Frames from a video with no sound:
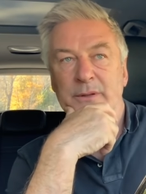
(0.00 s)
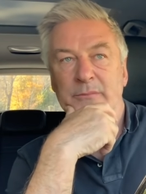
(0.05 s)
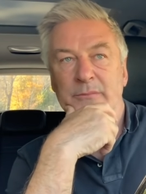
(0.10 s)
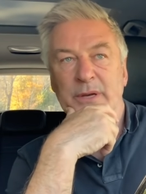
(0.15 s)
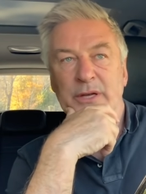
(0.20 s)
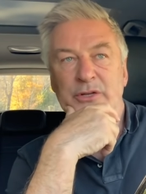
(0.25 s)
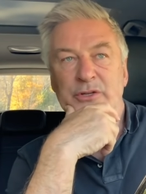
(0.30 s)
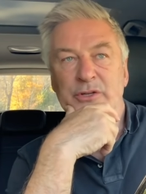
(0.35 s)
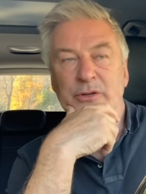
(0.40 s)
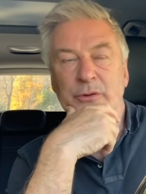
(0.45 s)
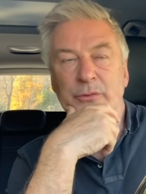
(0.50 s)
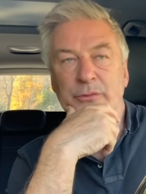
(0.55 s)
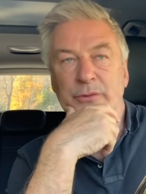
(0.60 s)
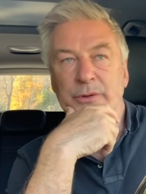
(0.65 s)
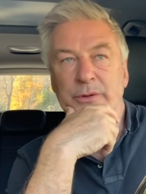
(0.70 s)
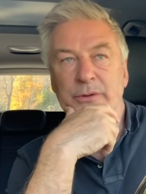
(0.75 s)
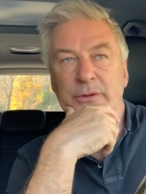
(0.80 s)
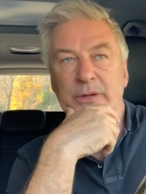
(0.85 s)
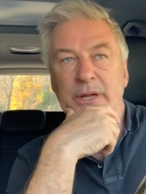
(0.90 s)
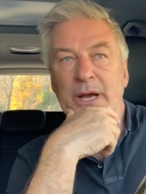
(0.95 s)
my
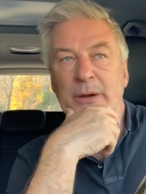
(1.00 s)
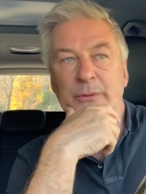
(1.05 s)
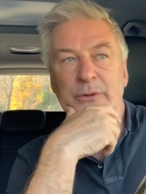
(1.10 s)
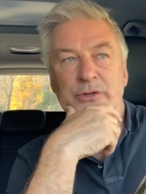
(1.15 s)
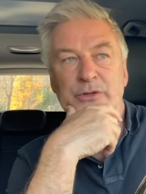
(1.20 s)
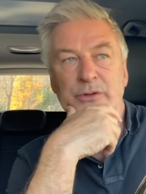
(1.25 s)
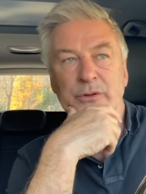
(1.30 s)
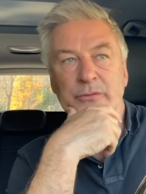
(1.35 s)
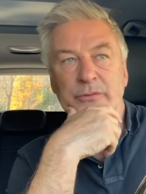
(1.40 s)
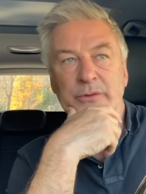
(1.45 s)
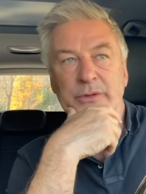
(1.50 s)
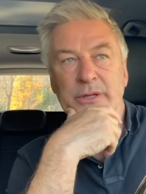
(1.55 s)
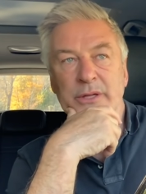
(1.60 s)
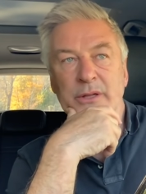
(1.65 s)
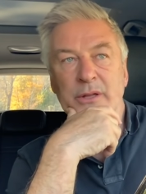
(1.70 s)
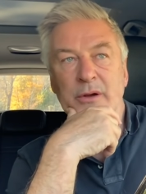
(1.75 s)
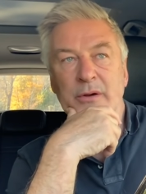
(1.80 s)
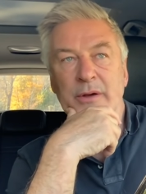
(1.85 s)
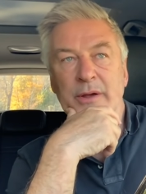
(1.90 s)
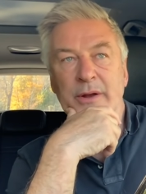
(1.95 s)
children, our children,
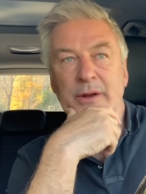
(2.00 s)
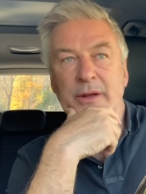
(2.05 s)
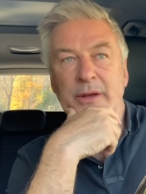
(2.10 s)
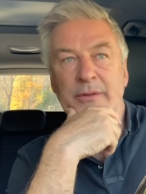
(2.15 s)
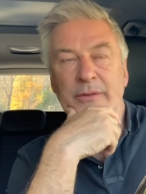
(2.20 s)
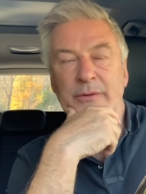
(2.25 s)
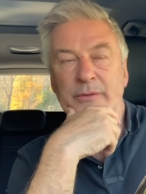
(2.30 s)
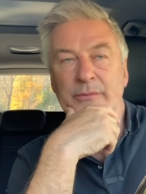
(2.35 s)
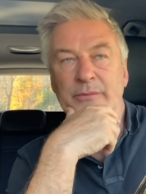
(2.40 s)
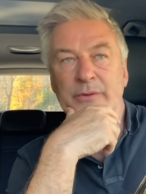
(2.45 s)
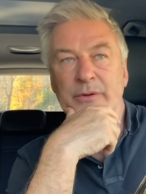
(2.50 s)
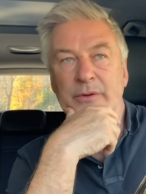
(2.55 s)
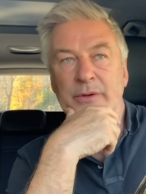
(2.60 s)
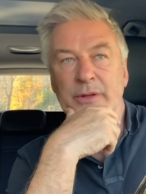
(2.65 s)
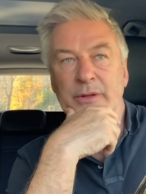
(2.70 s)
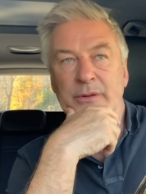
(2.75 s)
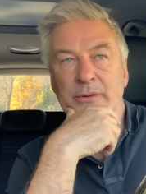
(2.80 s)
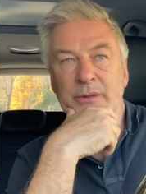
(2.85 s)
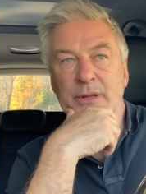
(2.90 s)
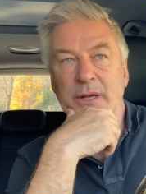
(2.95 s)
Ilari and I, they're
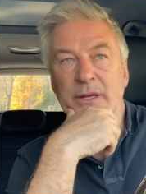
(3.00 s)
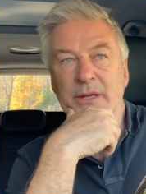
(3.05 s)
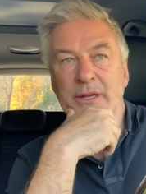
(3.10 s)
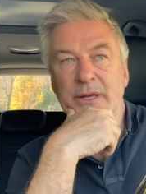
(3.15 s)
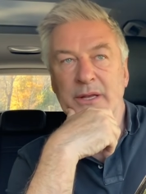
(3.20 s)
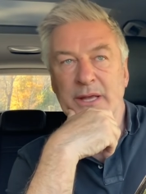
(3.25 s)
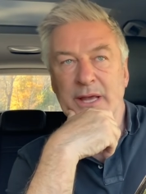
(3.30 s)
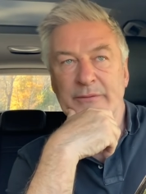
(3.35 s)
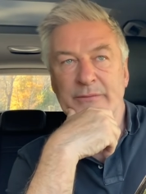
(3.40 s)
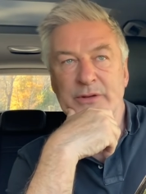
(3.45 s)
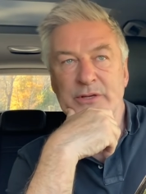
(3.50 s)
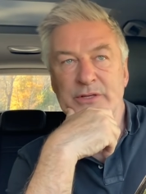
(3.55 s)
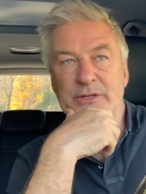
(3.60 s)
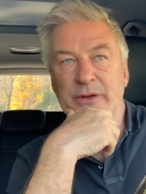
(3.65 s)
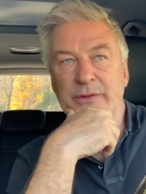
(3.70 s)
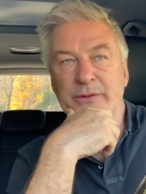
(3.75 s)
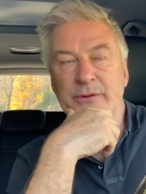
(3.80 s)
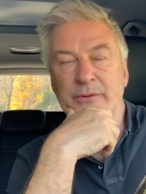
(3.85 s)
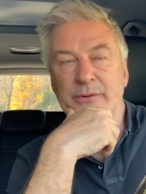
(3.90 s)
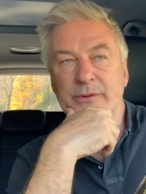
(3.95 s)
very lucky to have each
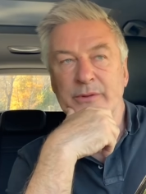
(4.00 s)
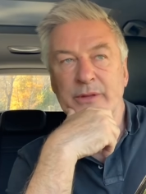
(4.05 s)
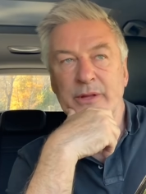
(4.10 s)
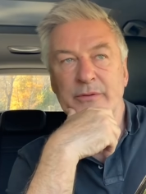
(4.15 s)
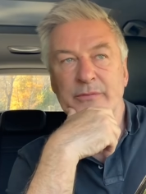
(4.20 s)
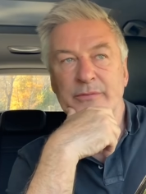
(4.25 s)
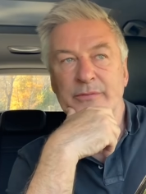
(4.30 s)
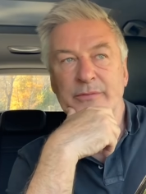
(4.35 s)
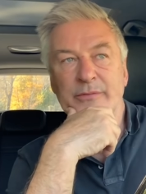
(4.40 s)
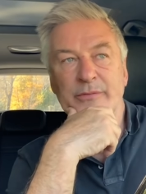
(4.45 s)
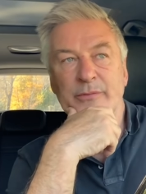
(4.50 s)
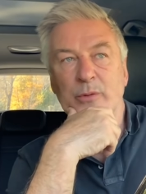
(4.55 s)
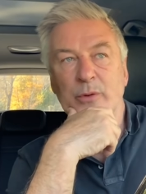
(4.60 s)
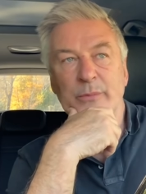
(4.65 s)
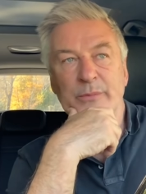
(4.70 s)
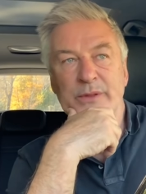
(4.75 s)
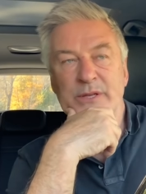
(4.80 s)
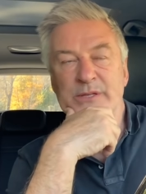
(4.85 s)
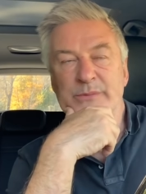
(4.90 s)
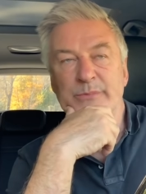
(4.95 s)
other, and they've
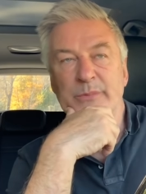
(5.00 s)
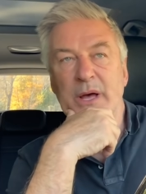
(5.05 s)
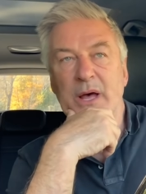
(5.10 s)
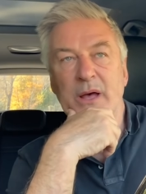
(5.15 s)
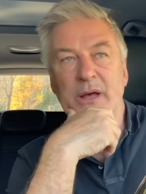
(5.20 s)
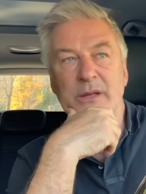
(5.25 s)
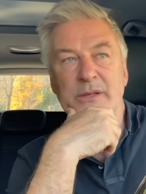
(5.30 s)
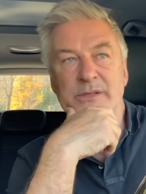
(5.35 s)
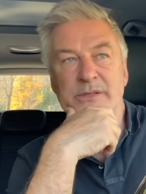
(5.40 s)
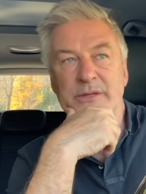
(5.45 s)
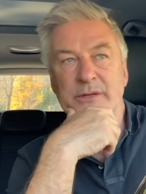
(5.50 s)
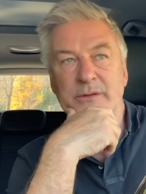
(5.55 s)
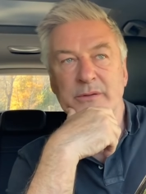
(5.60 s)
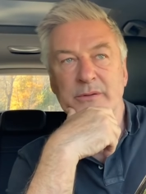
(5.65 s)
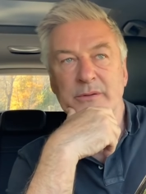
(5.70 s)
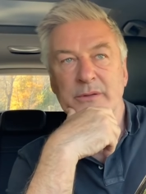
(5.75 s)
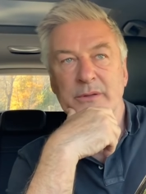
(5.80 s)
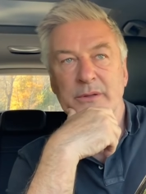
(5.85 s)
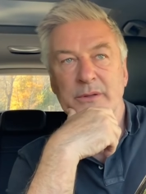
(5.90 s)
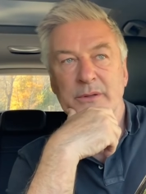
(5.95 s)
formed these bonds that
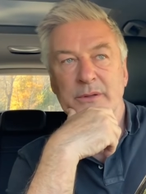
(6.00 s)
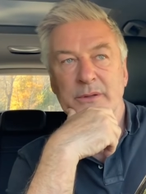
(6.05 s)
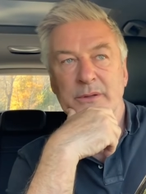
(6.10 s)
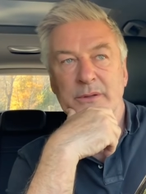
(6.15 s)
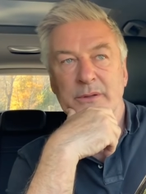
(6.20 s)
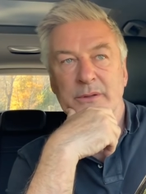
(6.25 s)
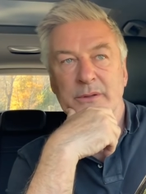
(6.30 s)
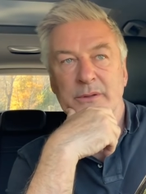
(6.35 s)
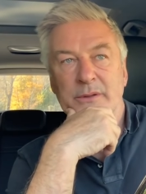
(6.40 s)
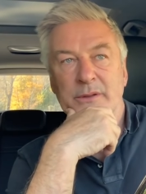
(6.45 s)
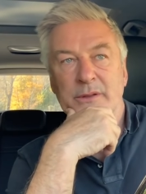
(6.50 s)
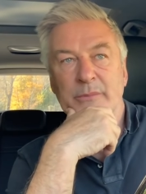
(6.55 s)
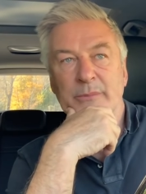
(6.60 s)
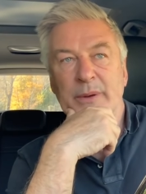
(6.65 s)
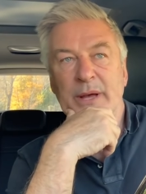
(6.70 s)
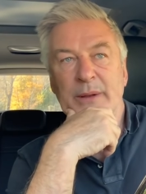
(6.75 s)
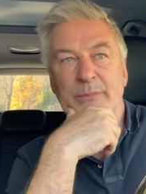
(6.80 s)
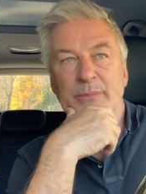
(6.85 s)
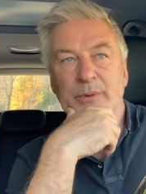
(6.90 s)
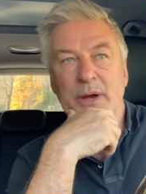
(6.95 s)
are the
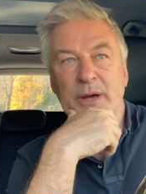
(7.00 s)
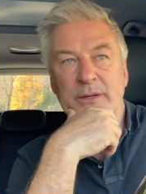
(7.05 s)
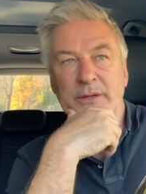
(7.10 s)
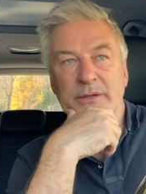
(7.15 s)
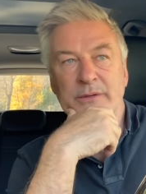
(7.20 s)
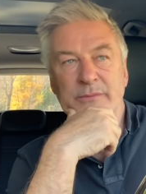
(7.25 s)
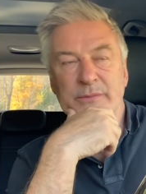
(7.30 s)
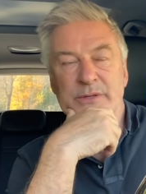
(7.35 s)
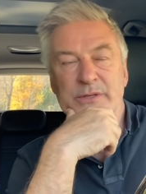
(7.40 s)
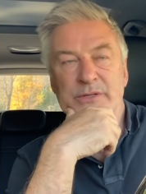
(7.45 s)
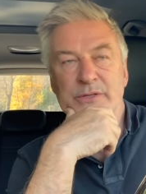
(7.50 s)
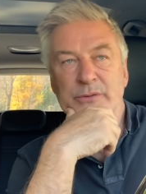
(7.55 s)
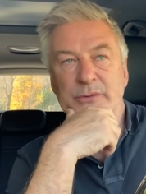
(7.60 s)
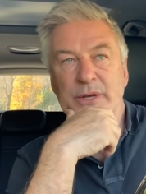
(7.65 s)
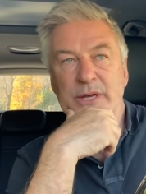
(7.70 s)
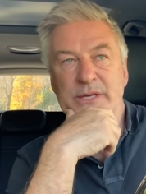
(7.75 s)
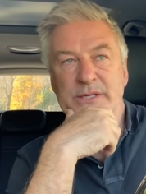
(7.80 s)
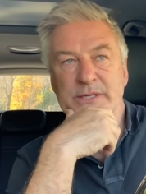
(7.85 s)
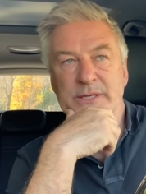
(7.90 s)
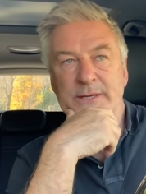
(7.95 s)
byproduct of this
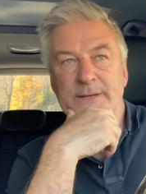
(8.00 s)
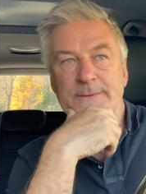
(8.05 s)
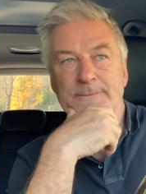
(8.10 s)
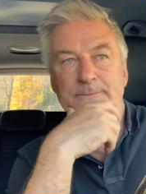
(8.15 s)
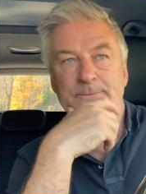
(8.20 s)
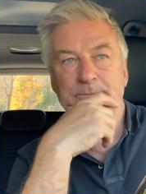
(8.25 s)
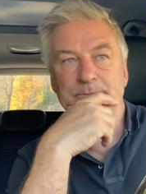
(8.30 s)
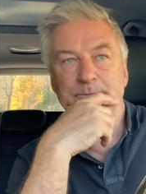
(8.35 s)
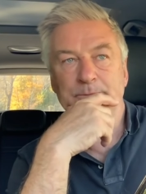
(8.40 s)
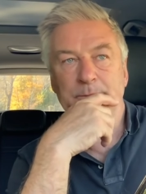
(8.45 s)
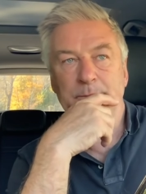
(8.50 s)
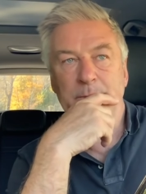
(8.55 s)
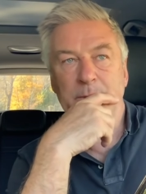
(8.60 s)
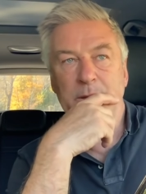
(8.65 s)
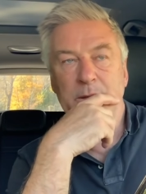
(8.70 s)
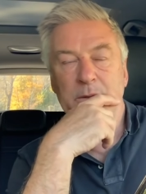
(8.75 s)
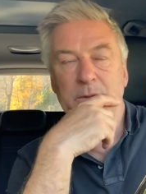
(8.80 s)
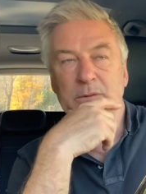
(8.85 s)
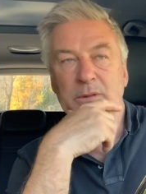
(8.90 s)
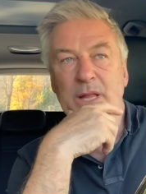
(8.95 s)
crazy
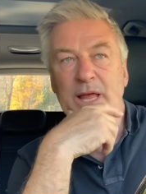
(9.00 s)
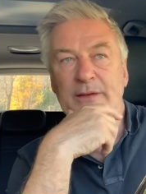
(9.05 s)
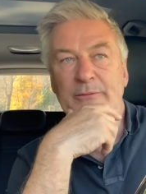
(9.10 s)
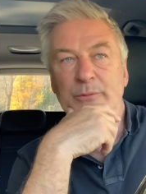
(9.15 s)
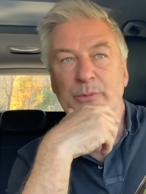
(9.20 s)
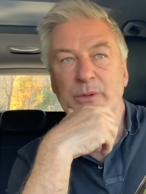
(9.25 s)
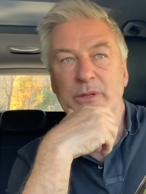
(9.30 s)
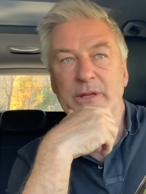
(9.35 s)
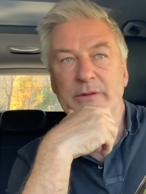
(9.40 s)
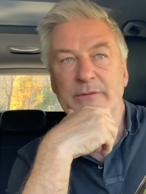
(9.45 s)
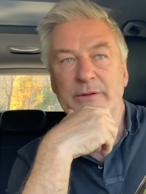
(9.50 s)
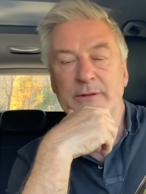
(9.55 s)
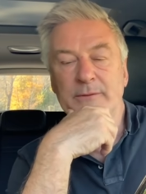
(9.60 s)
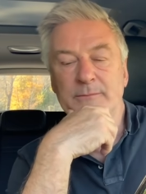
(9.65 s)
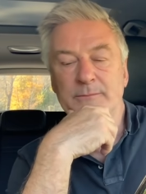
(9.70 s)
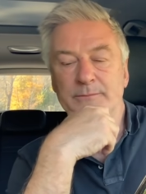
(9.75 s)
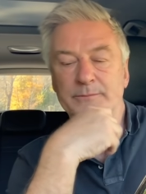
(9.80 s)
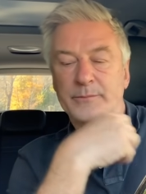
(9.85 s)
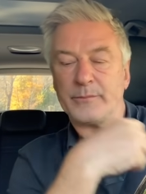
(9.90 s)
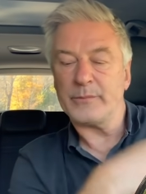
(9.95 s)
life we're
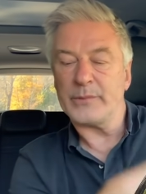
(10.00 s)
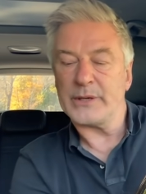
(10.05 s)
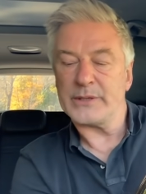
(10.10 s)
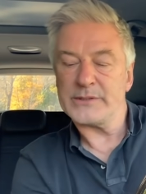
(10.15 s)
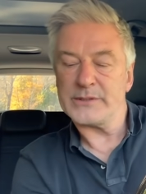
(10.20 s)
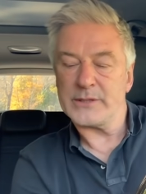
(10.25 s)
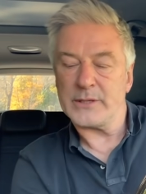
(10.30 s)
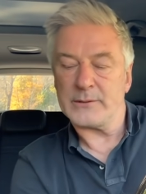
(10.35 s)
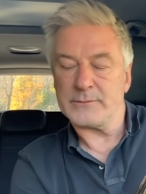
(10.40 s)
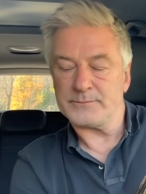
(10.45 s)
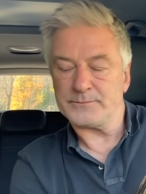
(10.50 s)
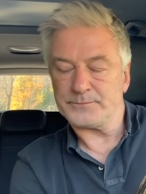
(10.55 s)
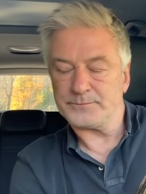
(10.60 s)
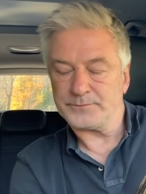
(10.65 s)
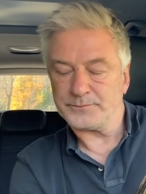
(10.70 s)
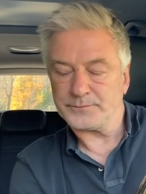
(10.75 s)
living. But um,